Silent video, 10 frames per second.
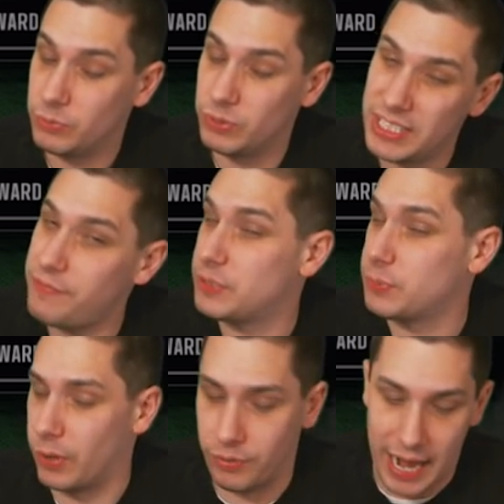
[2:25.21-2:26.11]
We'll see if
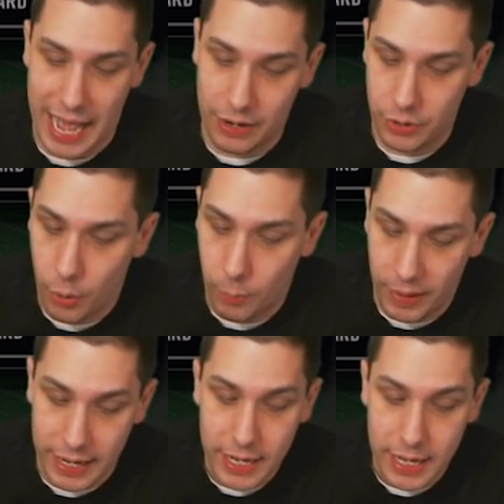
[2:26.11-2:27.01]
it's worth it. I don't know.
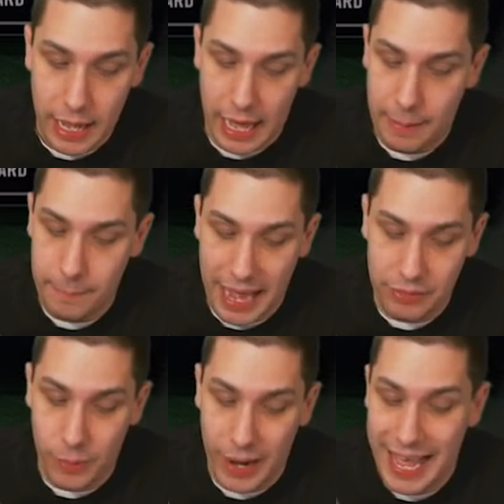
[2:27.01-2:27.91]
But um,
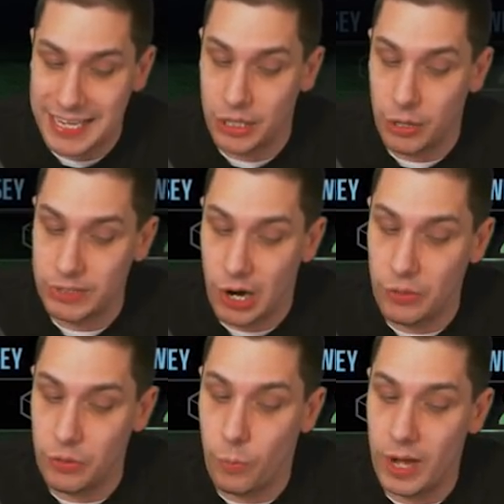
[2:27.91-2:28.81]
either way, guys, those
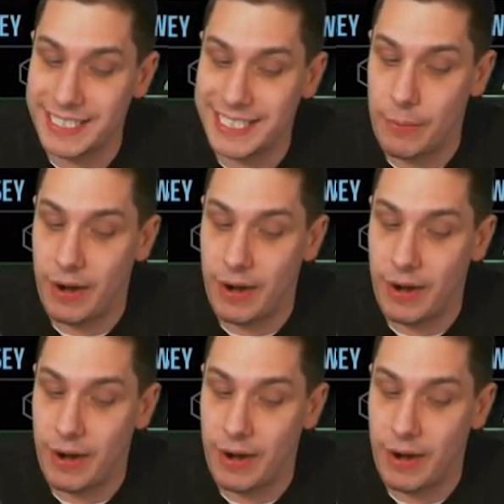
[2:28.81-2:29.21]
are the ones that